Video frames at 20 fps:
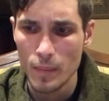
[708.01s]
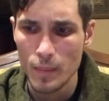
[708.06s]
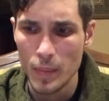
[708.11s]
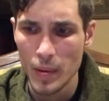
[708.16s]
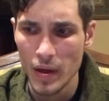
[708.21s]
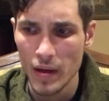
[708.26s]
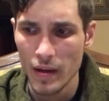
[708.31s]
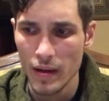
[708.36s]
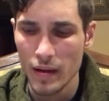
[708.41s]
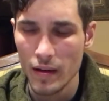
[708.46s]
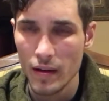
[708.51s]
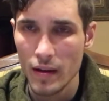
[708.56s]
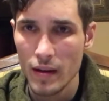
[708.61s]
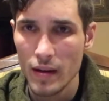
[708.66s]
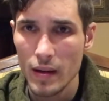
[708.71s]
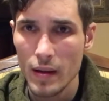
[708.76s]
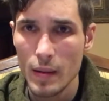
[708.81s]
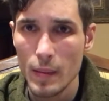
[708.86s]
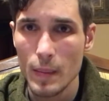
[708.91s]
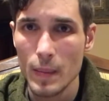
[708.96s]
But
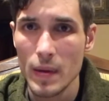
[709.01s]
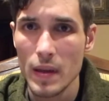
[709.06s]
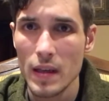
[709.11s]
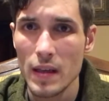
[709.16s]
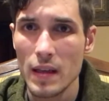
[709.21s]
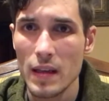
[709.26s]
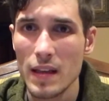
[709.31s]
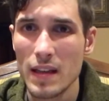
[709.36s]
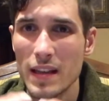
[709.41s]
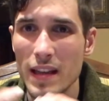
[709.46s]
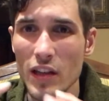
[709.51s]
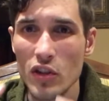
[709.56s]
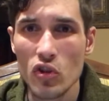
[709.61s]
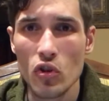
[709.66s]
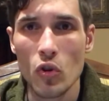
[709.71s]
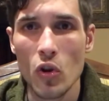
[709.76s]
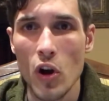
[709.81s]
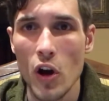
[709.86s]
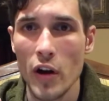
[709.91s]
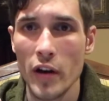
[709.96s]

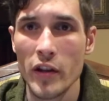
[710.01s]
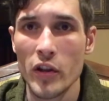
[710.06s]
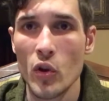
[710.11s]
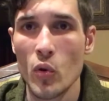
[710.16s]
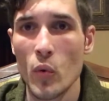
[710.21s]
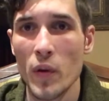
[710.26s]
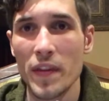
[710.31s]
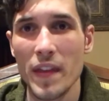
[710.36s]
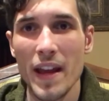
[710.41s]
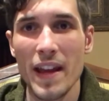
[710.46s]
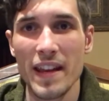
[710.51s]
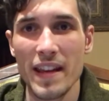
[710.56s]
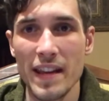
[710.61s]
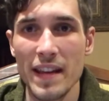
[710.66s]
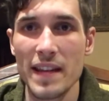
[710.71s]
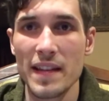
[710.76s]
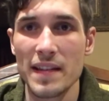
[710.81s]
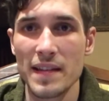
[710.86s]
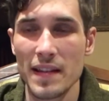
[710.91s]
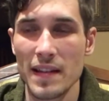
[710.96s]
digital audio, what that
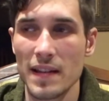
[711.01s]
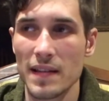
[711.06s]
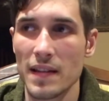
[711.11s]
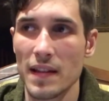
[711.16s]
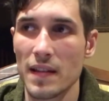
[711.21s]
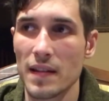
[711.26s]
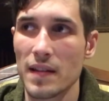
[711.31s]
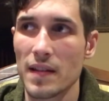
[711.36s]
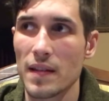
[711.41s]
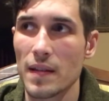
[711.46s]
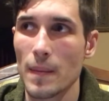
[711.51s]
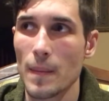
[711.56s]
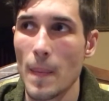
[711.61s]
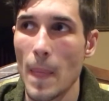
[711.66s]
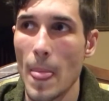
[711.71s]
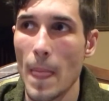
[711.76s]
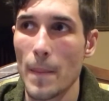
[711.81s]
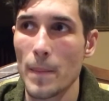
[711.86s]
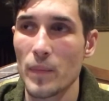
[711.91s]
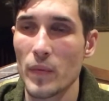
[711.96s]
is it's,
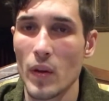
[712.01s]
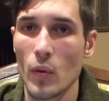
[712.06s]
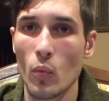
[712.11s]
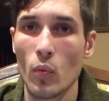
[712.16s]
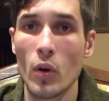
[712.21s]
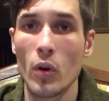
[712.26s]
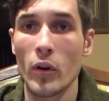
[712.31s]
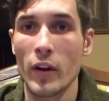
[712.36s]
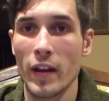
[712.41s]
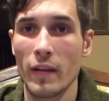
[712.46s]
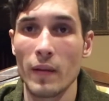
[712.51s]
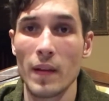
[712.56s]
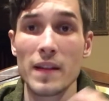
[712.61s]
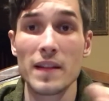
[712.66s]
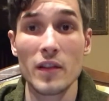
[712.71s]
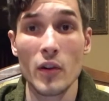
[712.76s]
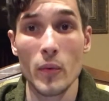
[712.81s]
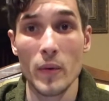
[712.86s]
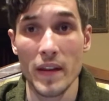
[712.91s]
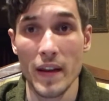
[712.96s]
well, okay, let's
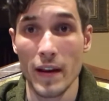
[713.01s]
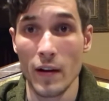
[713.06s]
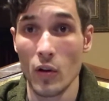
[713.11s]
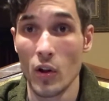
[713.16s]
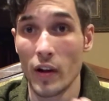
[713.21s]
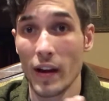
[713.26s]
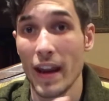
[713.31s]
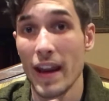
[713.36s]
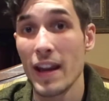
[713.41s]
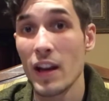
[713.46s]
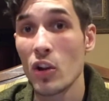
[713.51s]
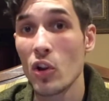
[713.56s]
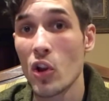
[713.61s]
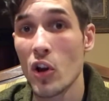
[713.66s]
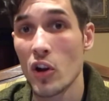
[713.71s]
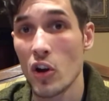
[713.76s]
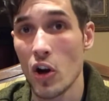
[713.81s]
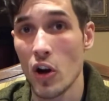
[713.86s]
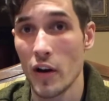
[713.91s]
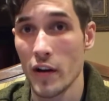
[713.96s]
start with analog.
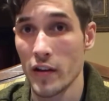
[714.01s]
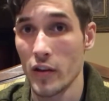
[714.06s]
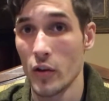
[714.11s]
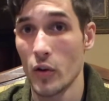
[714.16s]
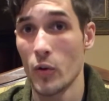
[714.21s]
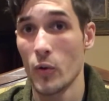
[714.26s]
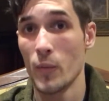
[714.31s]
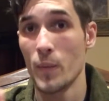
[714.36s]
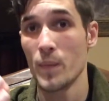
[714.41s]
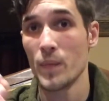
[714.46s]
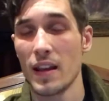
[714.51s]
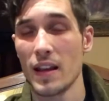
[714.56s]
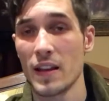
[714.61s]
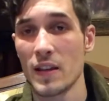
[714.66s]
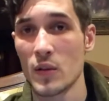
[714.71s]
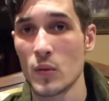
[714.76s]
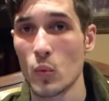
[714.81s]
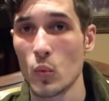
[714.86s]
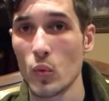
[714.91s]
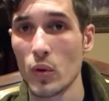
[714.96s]
Analog audio
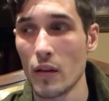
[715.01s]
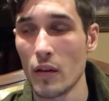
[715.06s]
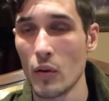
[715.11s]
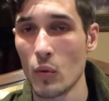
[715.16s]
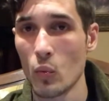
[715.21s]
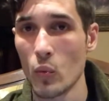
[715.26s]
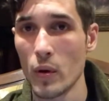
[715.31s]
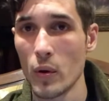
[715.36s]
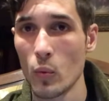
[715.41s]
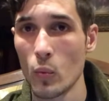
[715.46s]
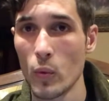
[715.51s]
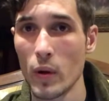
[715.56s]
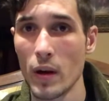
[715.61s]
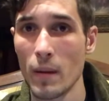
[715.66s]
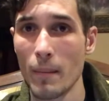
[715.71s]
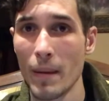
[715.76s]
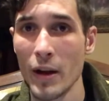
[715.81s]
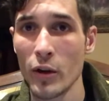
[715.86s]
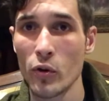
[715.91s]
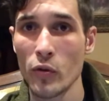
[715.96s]
is when a
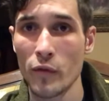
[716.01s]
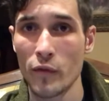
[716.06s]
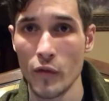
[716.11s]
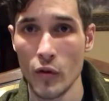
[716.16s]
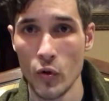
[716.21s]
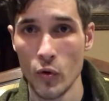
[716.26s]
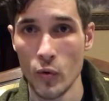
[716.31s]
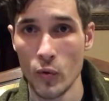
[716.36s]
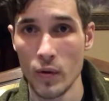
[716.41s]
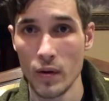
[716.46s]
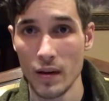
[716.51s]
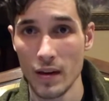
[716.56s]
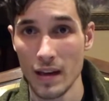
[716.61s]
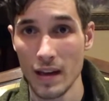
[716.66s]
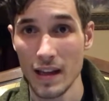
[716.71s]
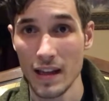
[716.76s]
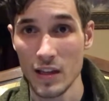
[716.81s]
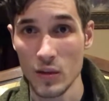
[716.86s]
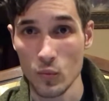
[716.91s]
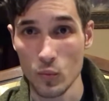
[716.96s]
microphone
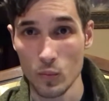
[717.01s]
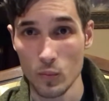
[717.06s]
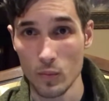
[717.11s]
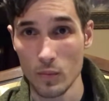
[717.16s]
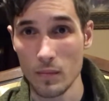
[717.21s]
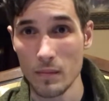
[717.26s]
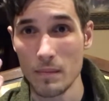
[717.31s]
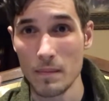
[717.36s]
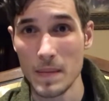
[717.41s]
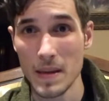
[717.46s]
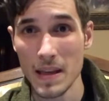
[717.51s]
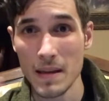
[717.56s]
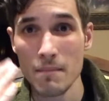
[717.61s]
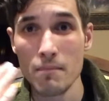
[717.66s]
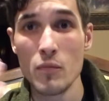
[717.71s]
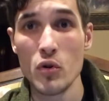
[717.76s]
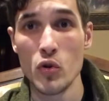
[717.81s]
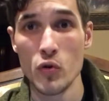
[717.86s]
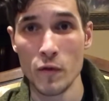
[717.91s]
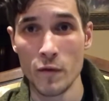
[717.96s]
is
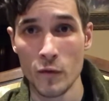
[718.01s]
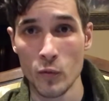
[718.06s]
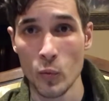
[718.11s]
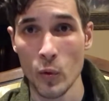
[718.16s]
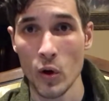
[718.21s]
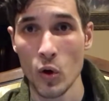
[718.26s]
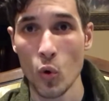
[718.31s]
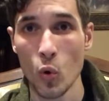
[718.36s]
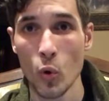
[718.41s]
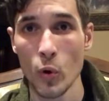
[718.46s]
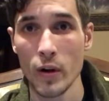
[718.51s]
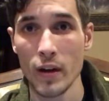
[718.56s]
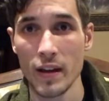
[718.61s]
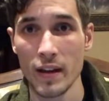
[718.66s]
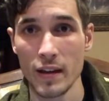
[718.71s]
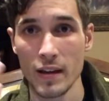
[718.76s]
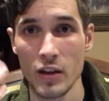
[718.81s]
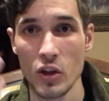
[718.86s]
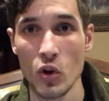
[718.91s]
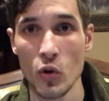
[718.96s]
being moved,
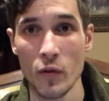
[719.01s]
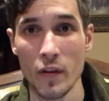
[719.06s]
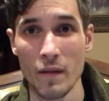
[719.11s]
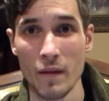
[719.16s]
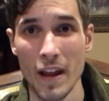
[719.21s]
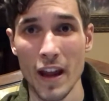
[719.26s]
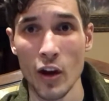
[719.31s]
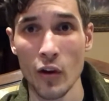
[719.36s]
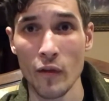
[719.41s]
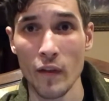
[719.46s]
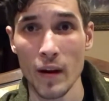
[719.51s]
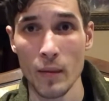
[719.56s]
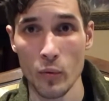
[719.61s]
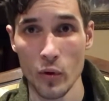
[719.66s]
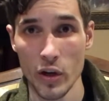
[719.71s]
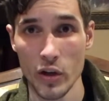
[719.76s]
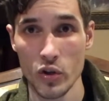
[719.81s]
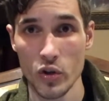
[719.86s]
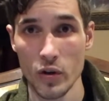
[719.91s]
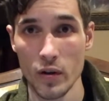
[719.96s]
recording, you know, the air
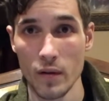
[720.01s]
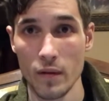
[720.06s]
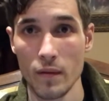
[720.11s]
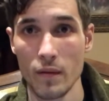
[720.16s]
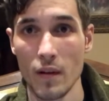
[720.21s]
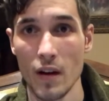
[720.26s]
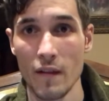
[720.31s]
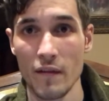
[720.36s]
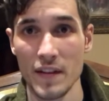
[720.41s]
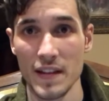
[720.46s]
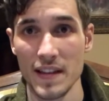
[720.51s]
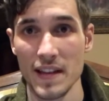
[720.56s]
vibration of a